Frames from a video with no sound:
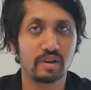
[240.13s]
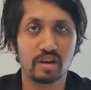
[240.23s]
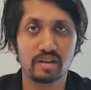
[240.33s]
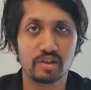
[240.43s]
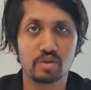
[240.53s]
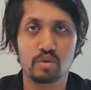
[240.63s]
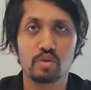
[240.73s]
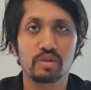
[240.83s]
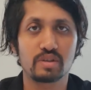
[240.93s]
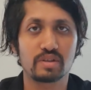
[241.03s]
learn the
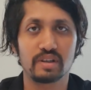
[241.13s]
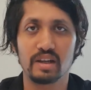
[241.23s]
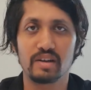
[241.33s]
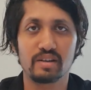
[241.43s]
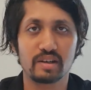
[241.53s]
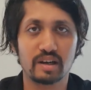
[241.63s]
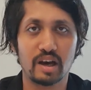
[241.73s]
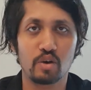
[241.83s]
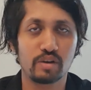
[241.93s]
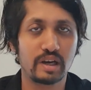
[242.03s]
tools, learn the
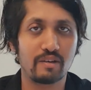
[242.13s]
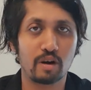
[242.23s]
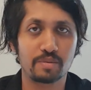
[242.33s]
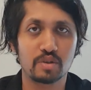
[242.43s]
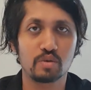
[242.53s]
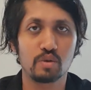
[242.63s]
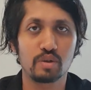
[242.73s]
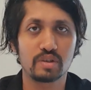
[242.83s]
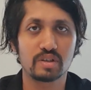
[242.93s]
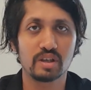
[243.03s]
cloud DevOps
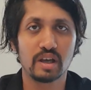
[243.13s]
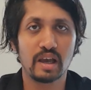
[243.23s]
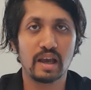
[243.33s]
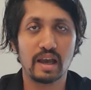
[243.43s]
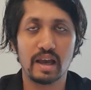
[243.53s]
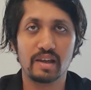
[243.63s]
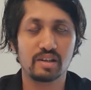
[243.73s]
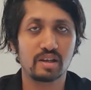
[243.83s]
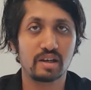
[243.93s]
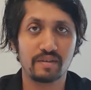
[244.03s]
tools, and
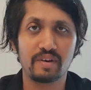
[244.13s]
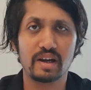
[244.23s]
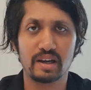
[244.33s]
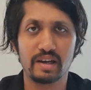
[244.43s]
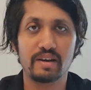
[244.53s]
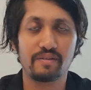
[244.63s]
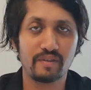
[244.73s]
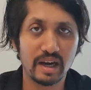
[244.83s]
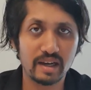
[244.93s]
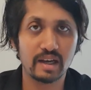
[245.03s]
definitely
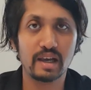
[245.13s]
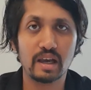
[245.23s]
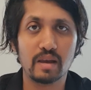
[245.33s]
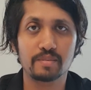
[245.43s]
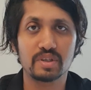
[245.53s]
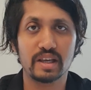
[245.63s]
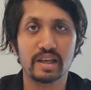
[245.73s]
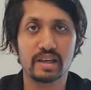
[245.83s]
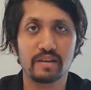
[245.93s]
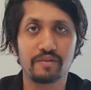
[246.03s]
I'm
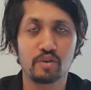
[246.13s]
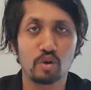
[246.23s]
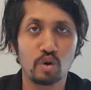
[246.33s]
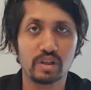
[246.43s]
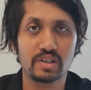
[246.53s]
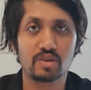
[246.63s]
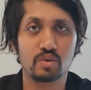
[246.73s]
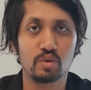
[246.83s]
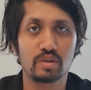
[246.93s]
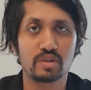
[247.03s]
saying, if you know these
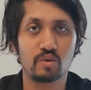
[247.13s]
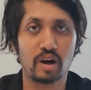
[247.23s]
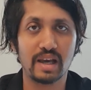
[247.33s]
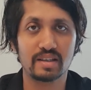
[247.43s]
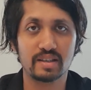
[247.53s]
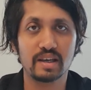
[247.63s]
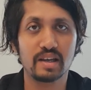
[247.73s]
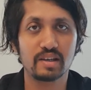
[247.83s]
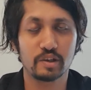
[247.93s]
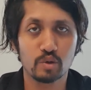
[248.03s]
tools, what I
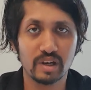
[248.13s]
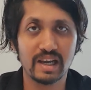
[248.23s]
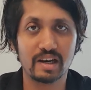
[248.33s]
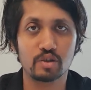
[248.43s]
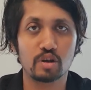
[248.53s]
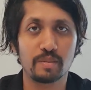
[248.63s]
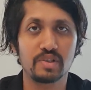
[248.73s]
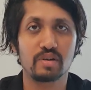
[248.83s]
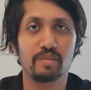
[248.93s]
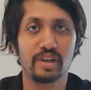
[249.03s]
said, you will get a job in
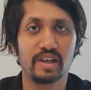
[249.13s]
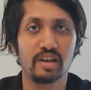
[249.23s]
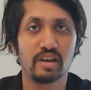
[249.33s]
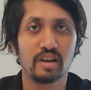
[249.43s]
Germany.